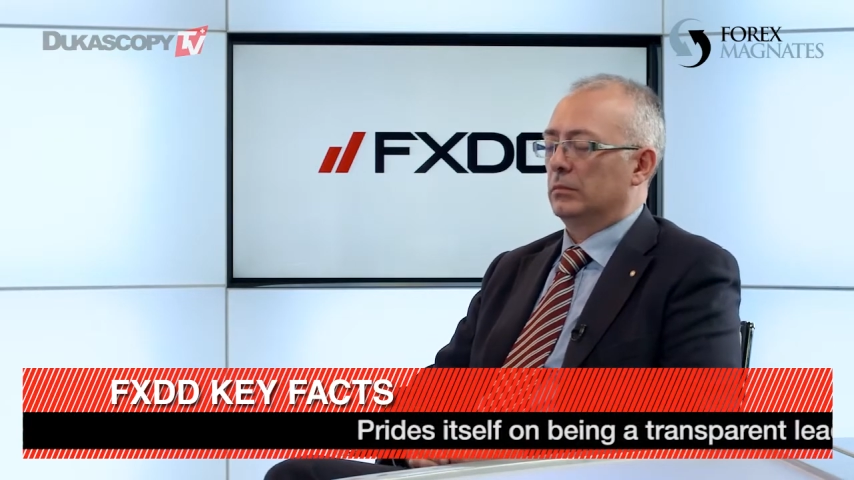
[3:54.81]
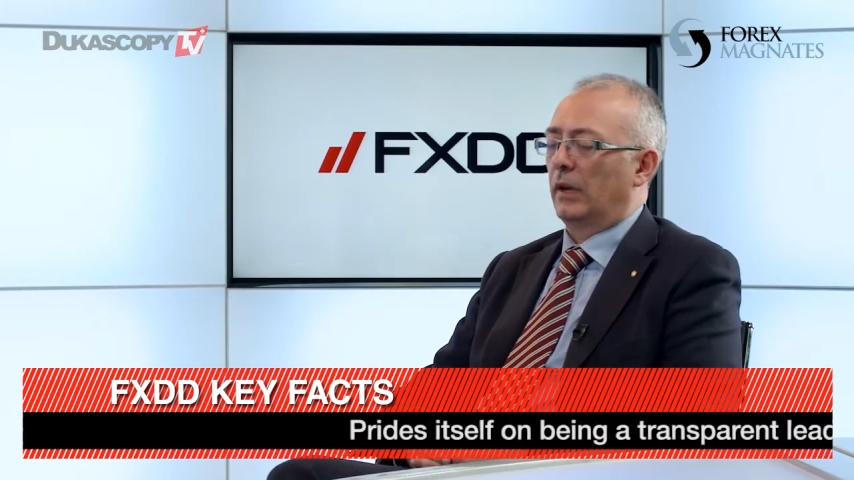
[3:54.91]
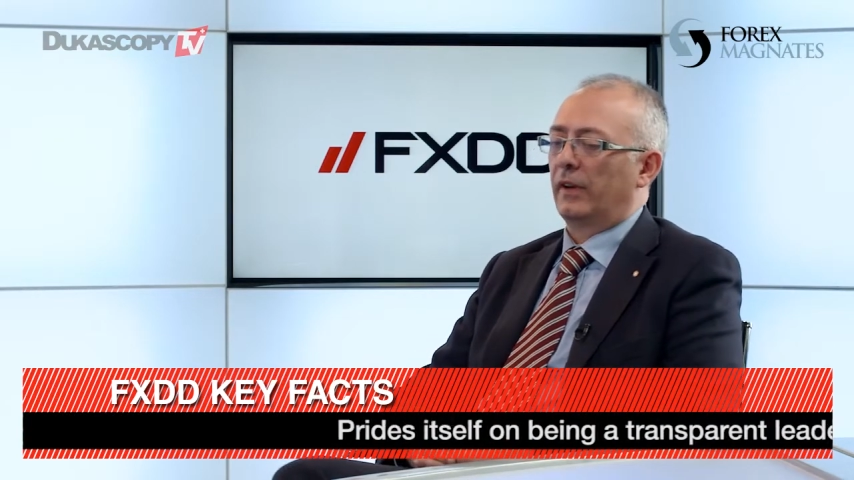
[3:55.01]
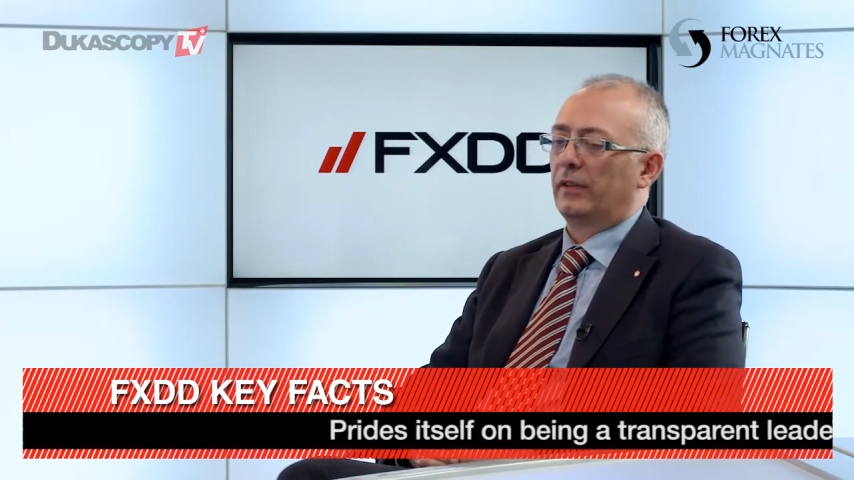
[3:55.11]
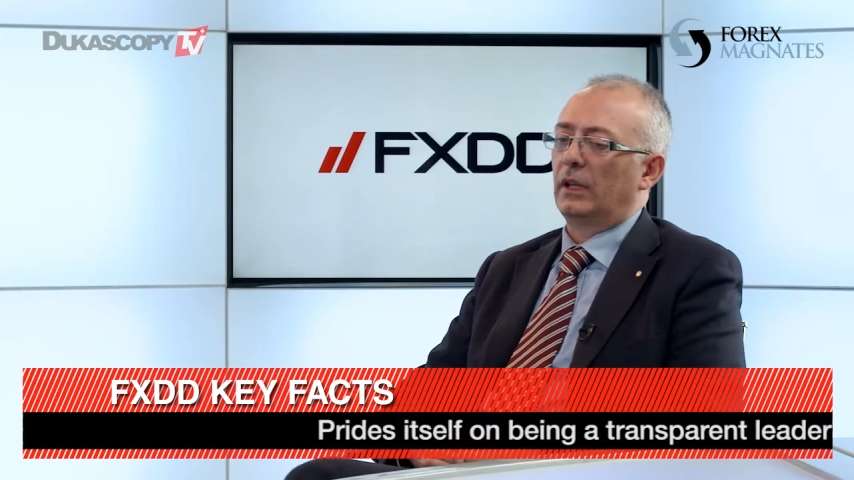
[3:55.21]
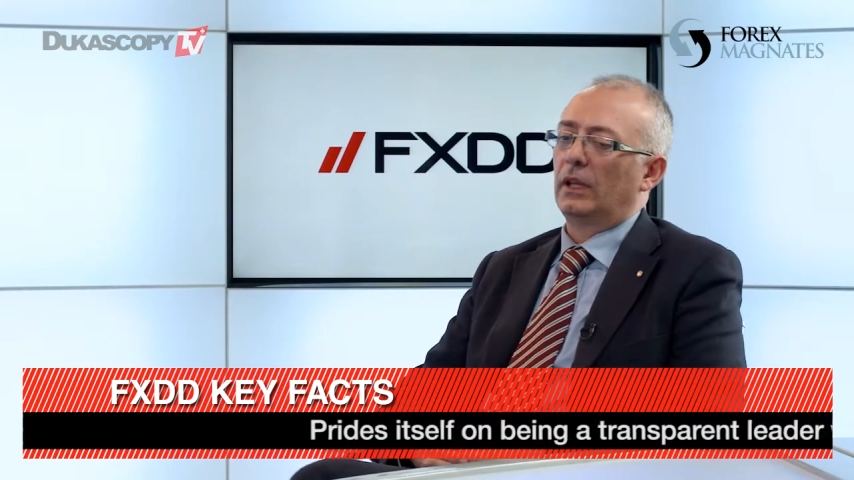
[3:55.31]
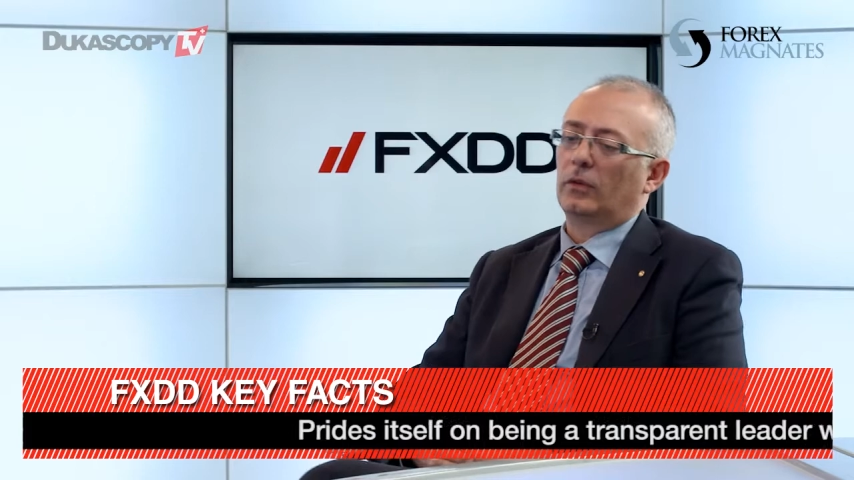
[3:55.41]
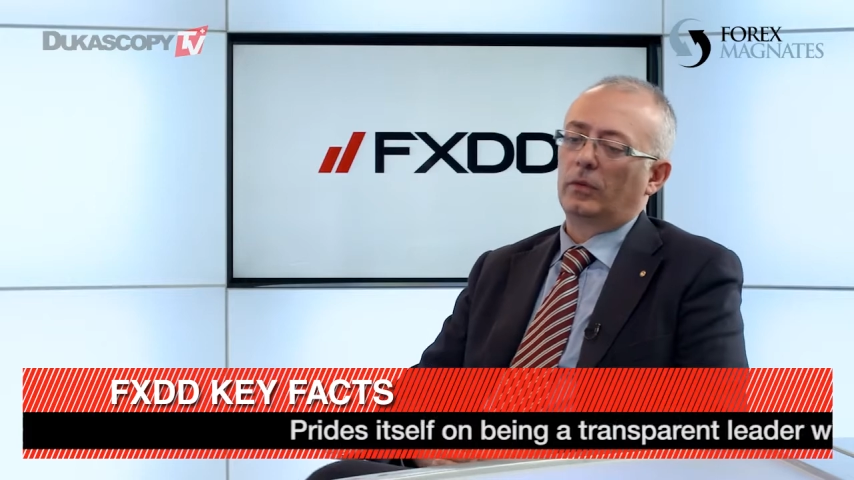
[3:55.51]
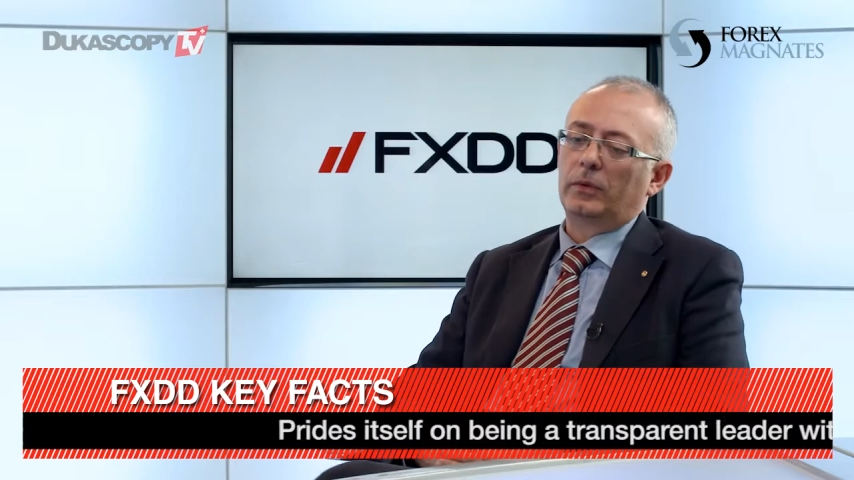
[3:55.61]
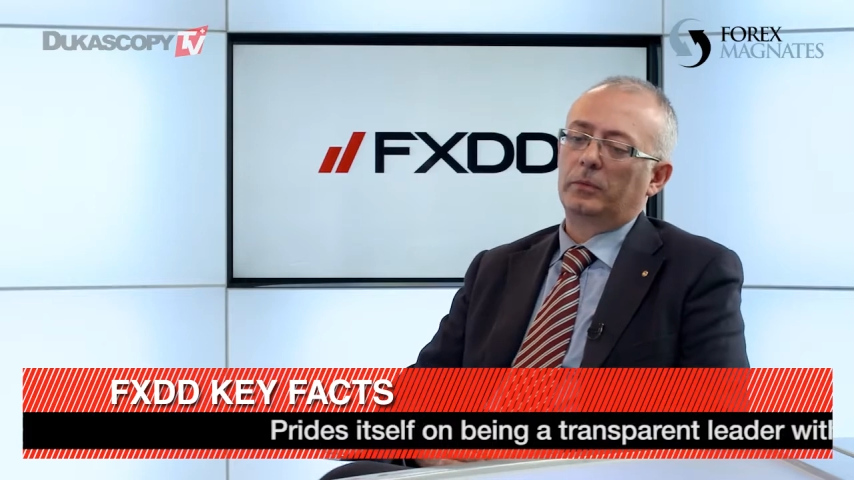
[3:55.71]
FXD has
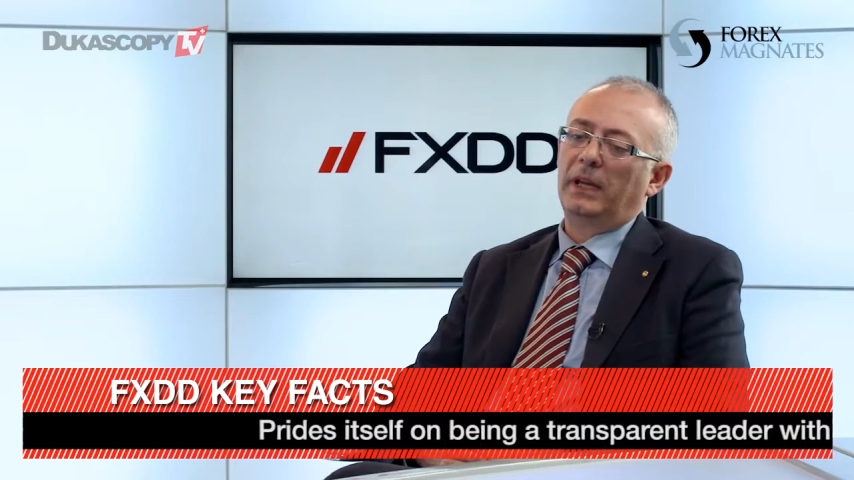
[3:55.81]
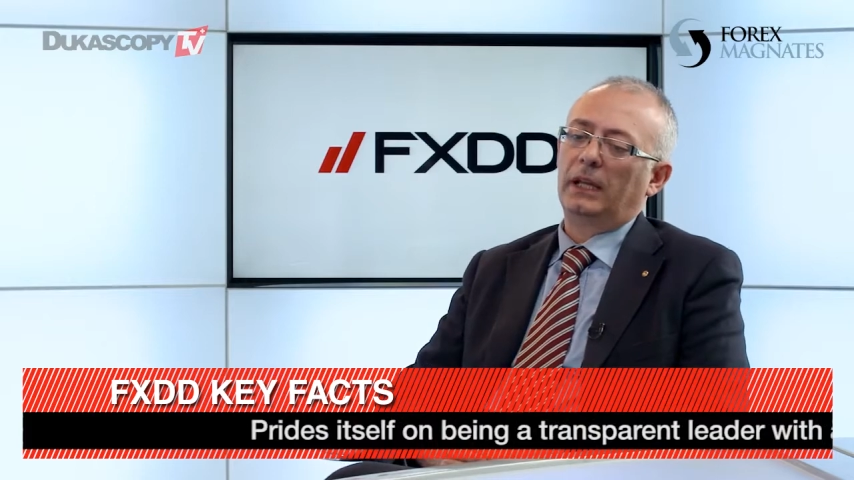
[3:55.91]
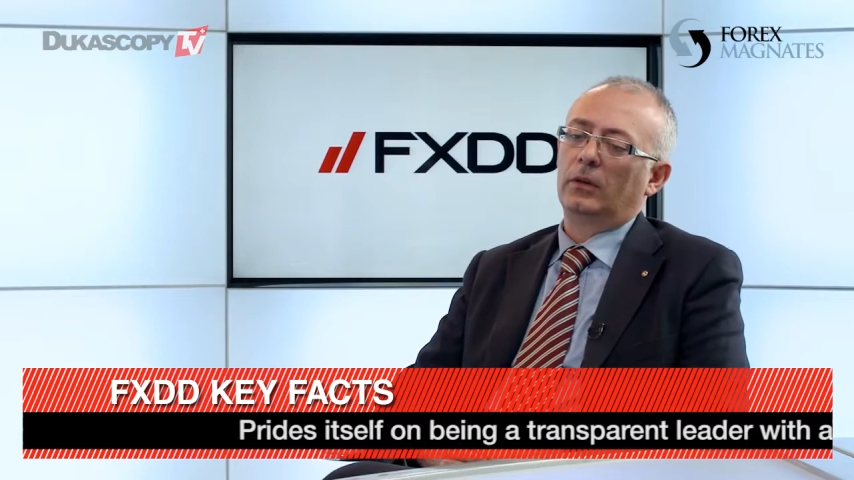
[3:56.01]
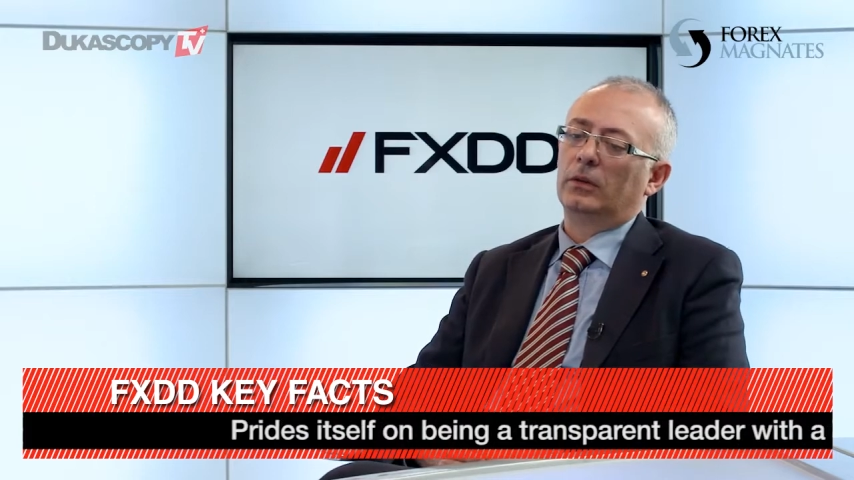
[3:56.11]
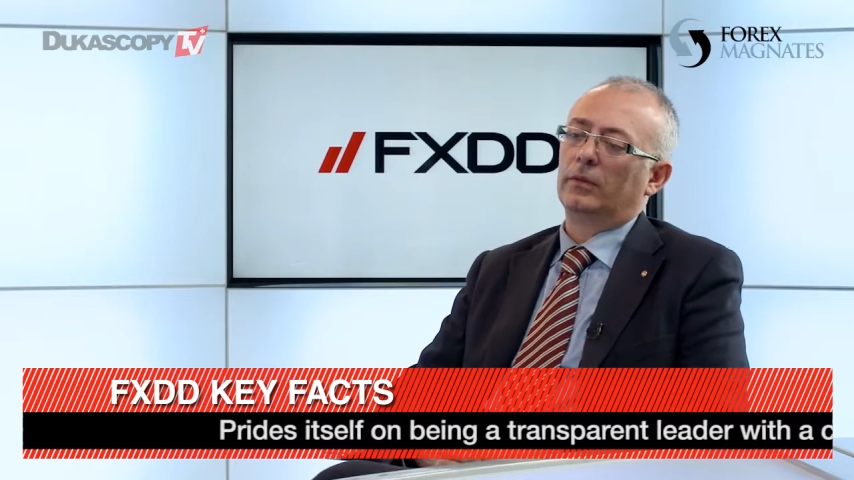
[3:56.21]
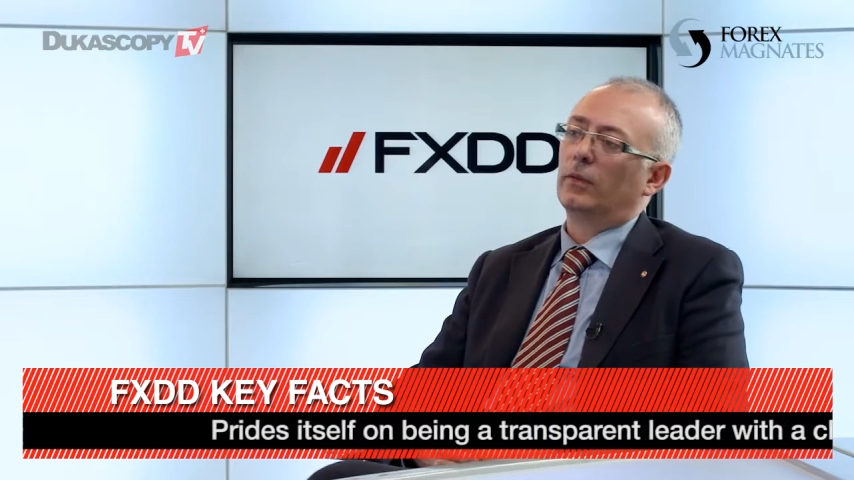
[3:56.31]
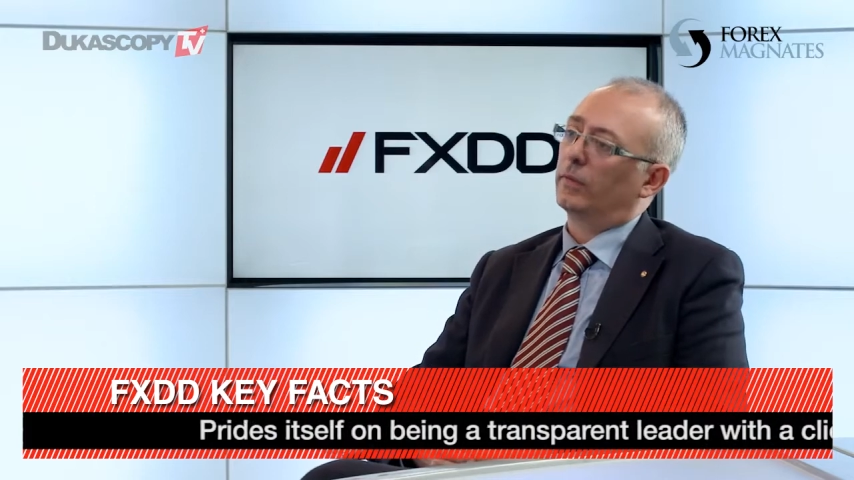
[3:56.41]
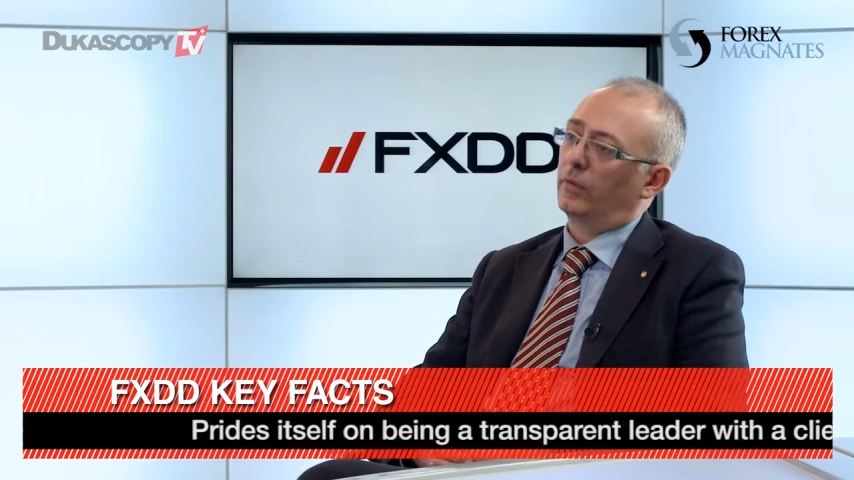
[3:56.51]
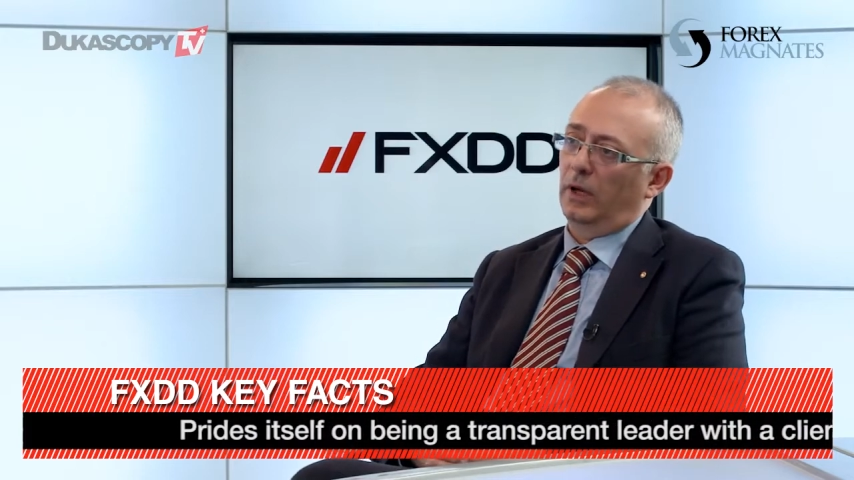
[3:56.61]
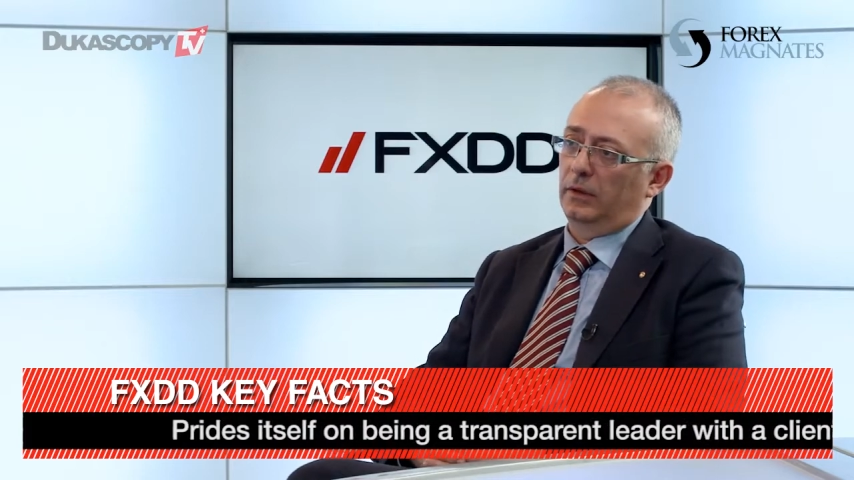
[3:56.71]
always been on the
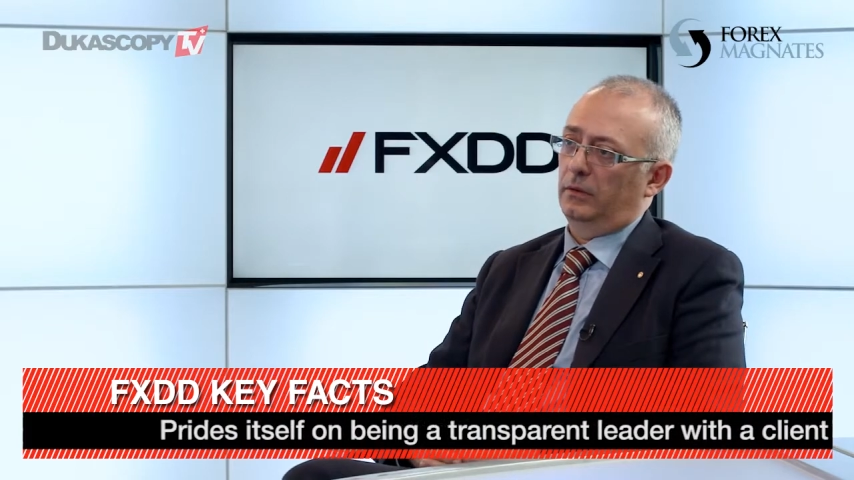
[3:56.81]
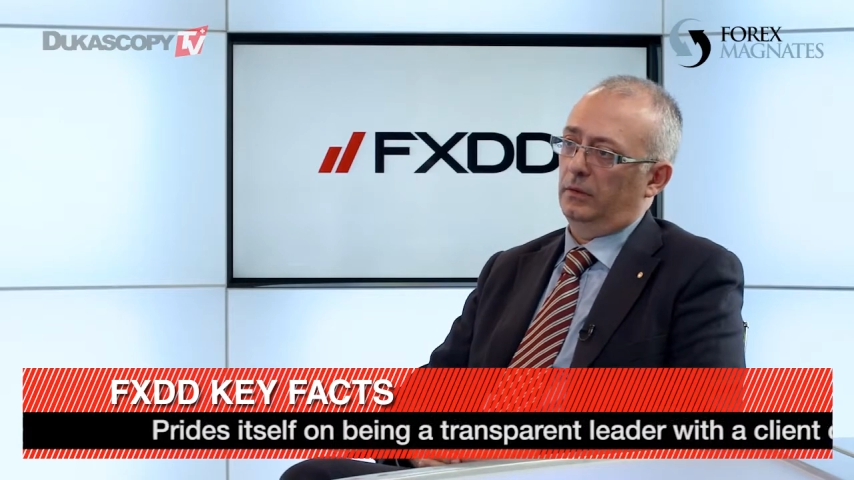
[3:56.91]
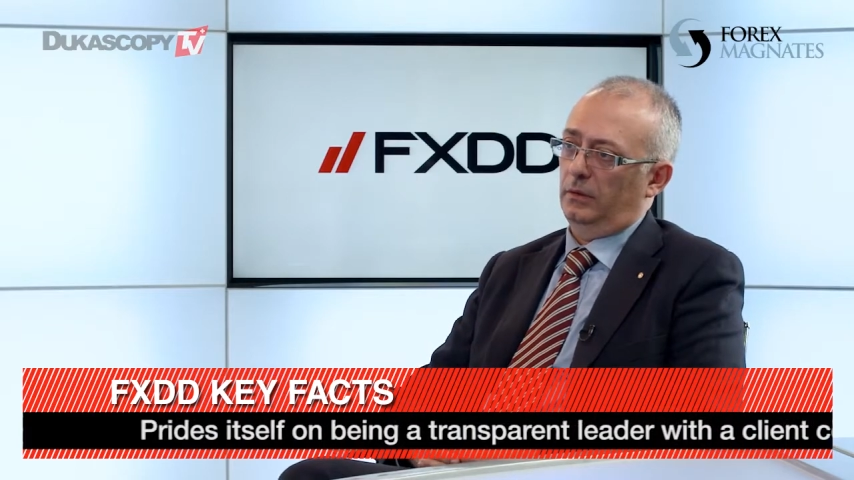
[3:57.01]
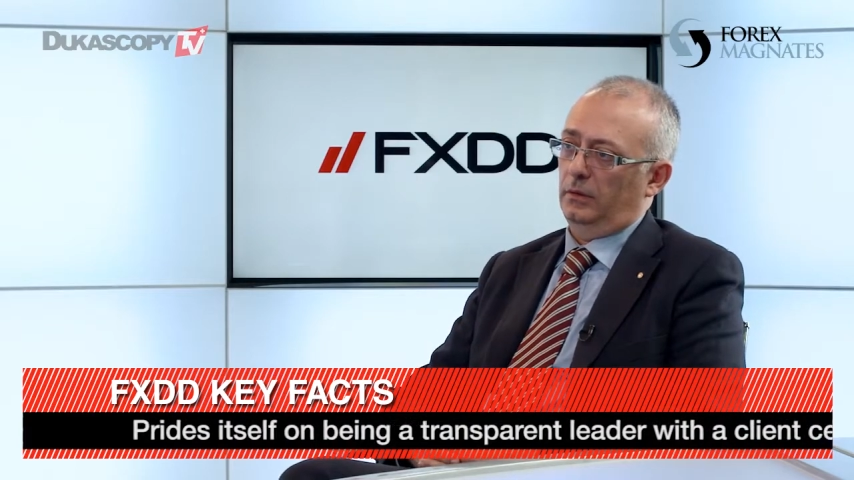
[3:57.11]
forefront